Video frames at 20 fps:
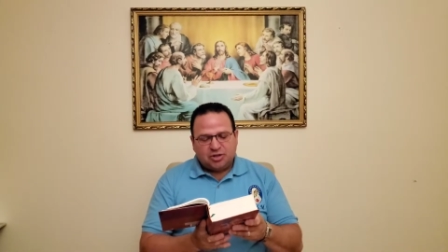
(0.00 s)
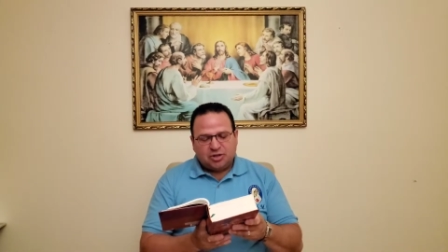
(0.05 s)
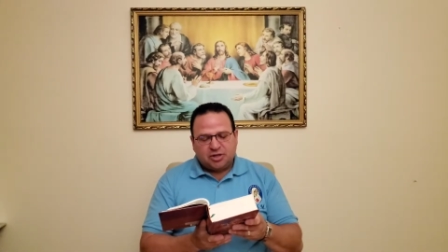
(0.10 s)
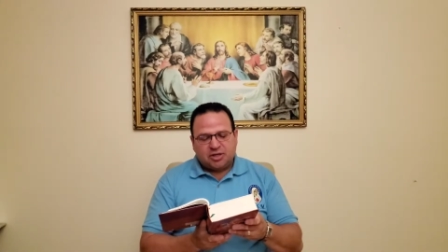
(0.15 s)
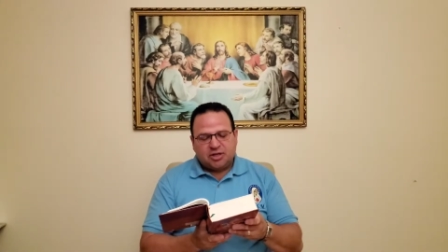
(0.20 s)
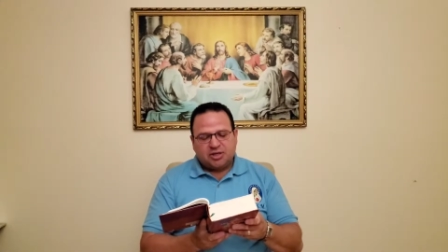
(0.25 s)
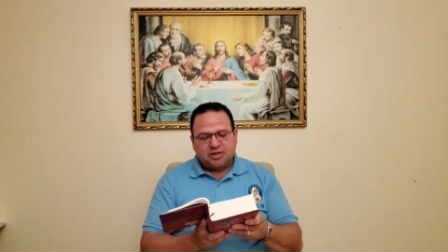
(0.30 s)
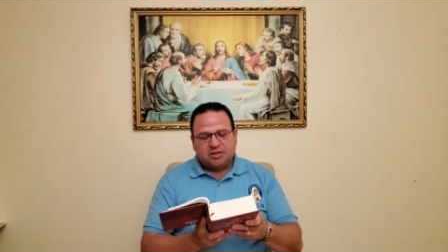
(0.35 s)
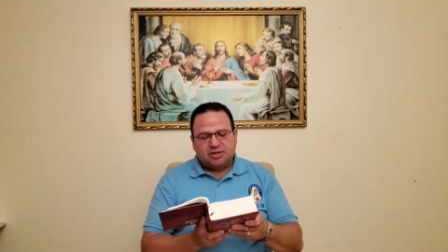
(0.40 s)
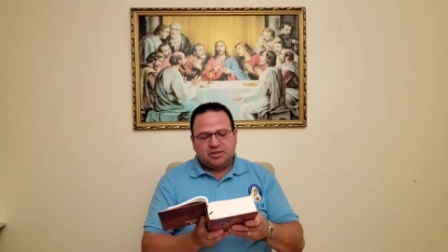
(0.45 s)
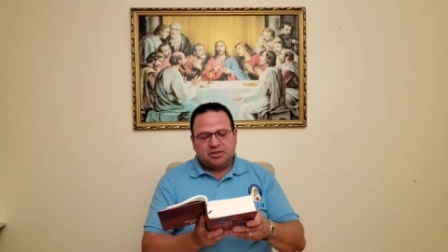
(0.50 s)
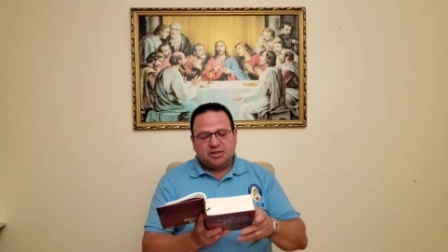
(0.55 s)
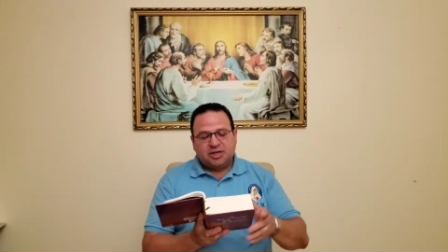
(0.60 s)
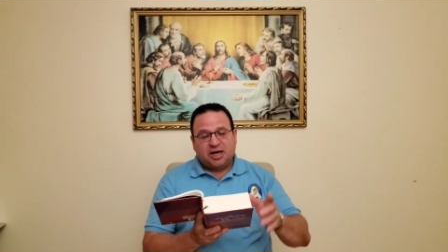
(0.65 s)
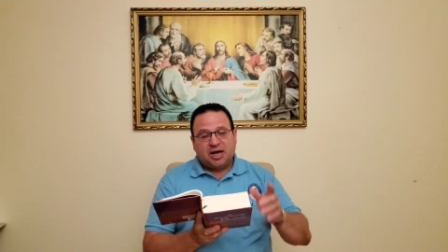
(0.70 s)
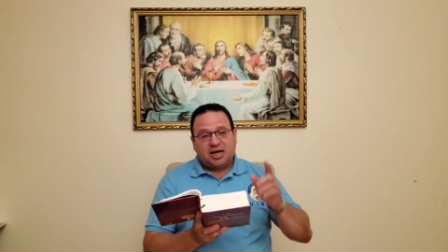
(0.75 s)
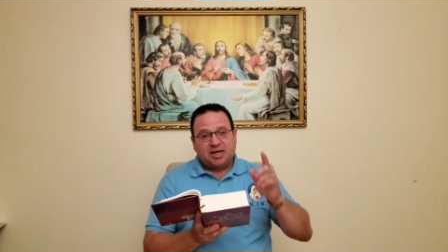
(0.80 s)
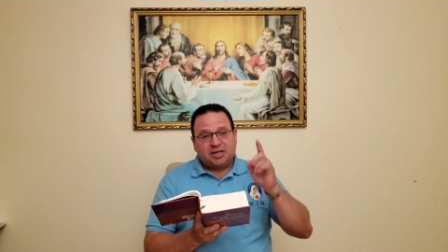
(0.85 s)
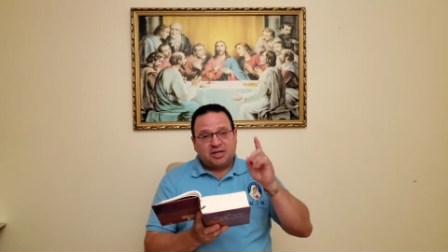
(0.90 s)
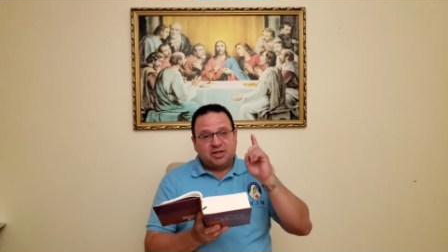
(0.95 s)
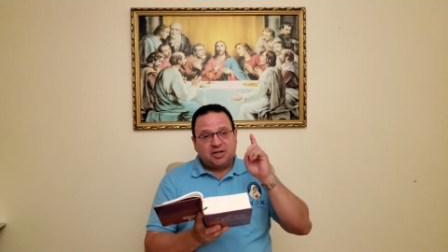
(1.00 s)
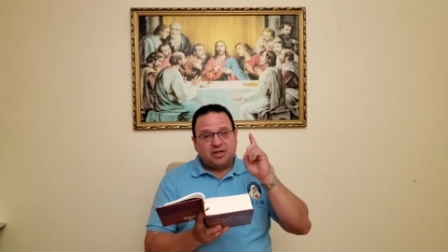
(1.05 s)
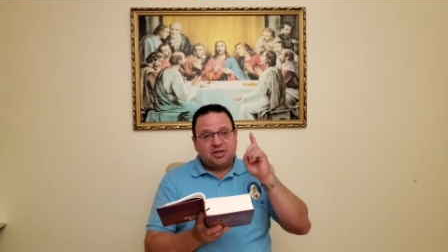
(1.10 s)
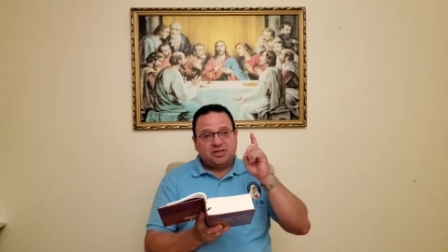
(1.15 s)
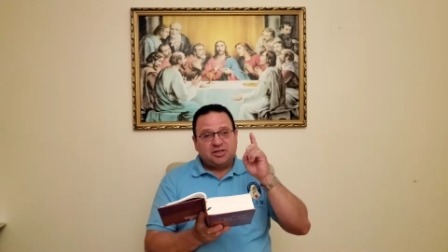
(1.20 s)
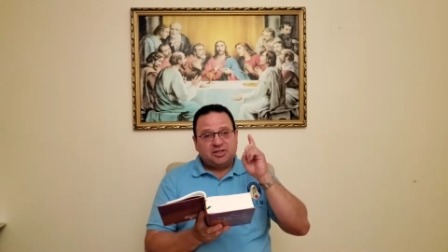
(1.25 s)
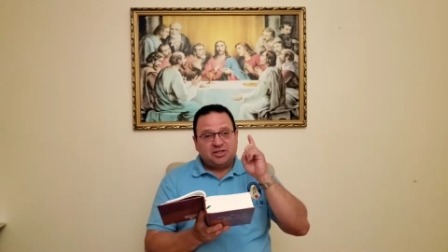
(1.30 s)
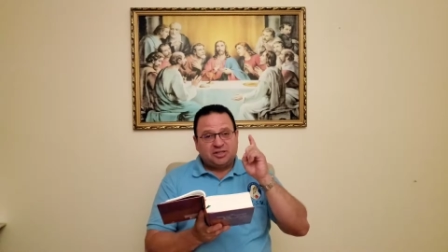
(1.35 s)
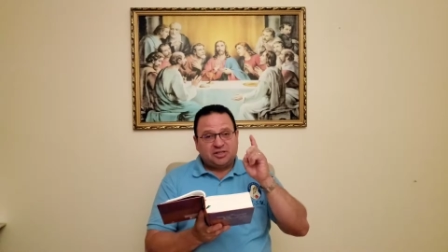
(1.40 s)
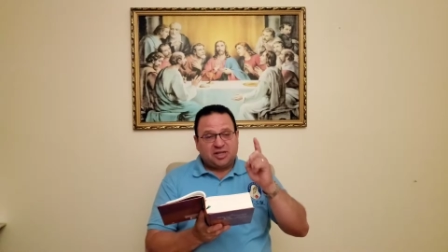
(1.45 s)
to conduct
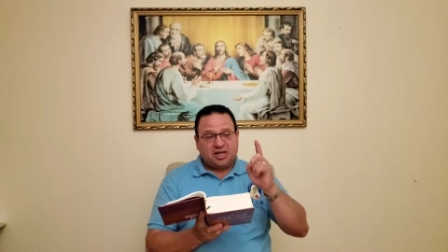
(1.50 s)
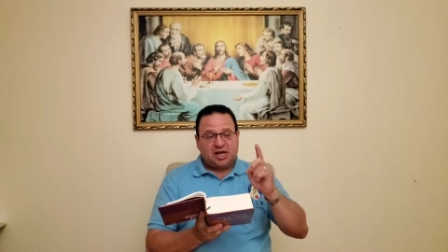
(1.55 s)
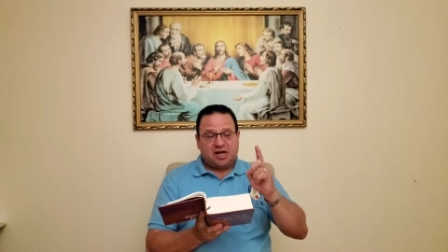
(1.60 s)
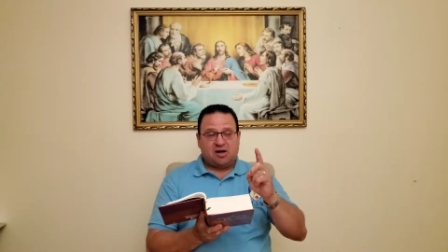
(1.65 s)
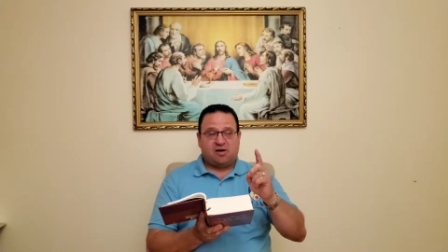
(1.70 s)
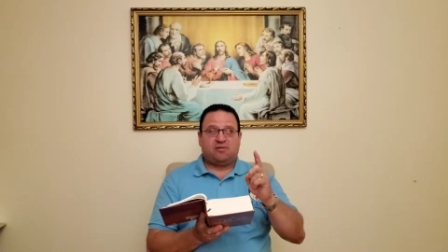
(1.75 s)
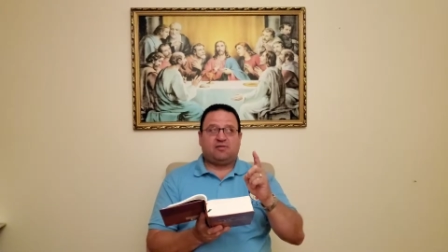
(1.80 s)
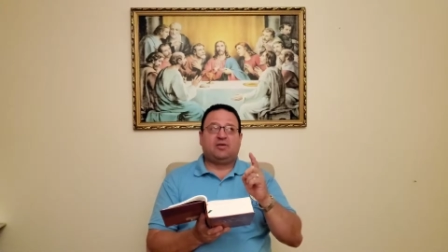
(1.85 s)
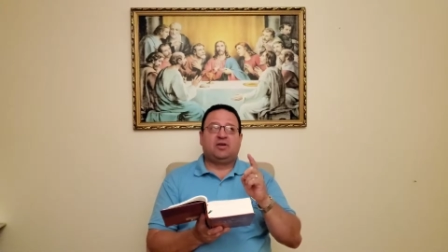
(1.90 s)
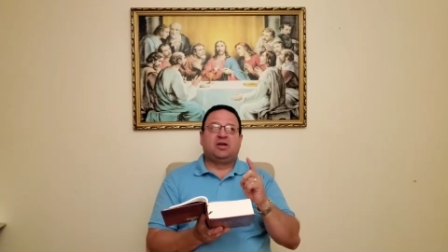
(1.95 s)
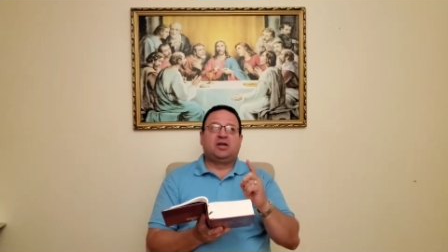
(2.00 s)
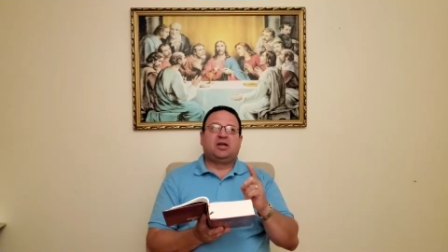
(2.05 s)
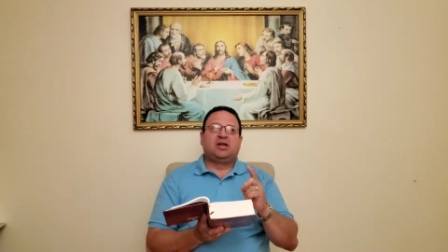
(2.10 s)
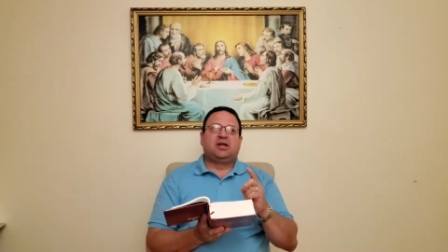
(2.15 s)
yourself.